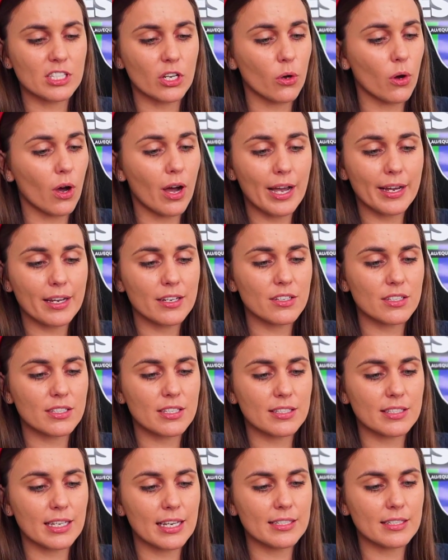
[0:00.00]
so I can
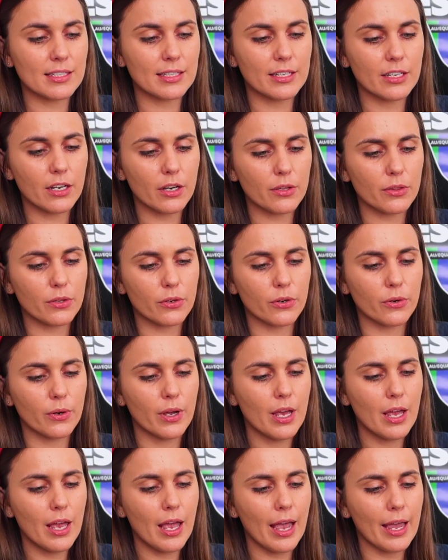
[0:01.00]
just as easily go through
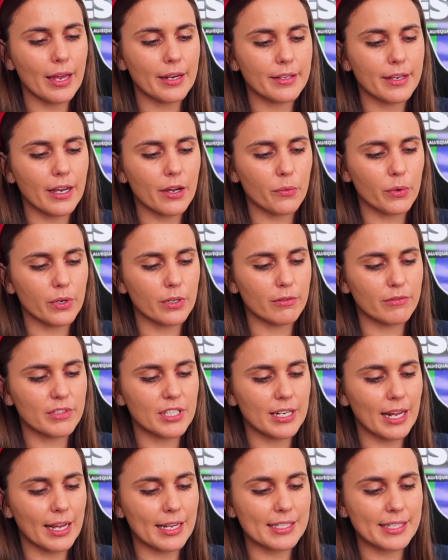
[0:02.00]
and get rid of
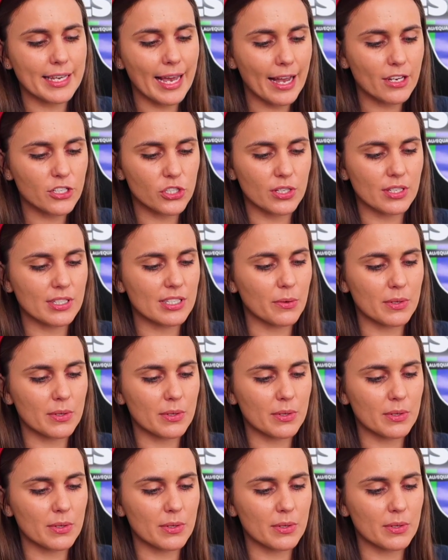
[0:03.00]
today's catches.